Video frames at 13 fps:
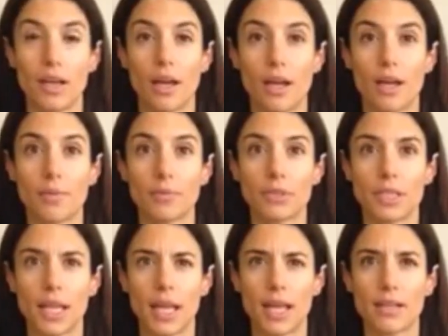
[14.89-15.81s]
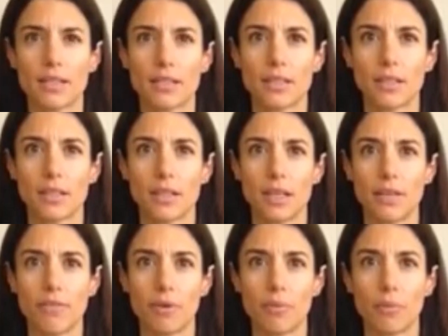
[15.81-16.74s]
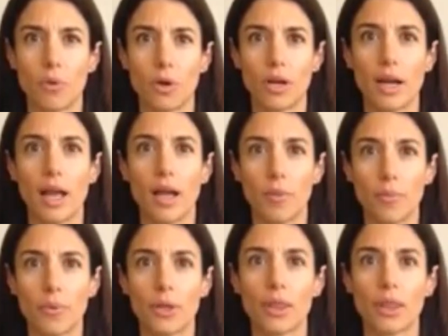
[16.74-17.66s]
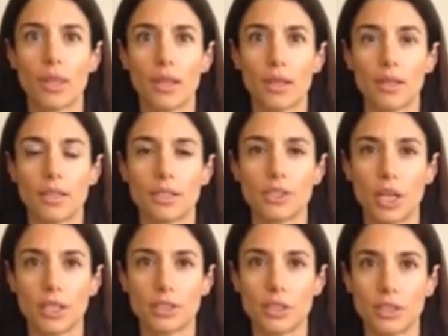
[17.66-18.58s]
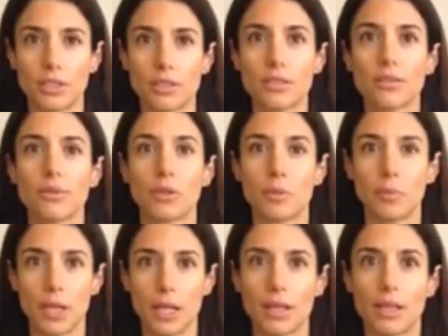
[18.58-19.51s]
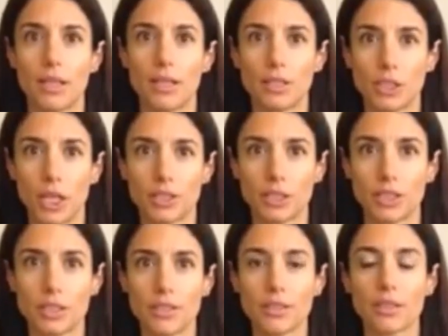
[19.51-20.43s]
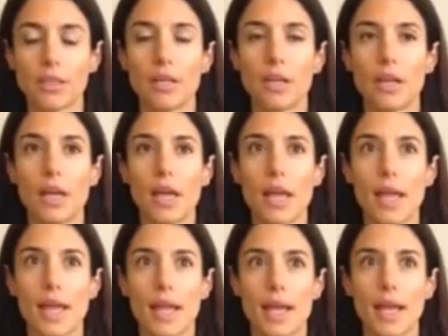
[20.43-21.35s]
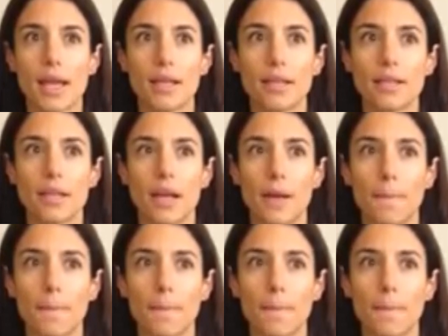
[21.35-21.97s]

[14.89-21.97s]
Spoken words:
to get even more help with the injections, with the platelet injections. And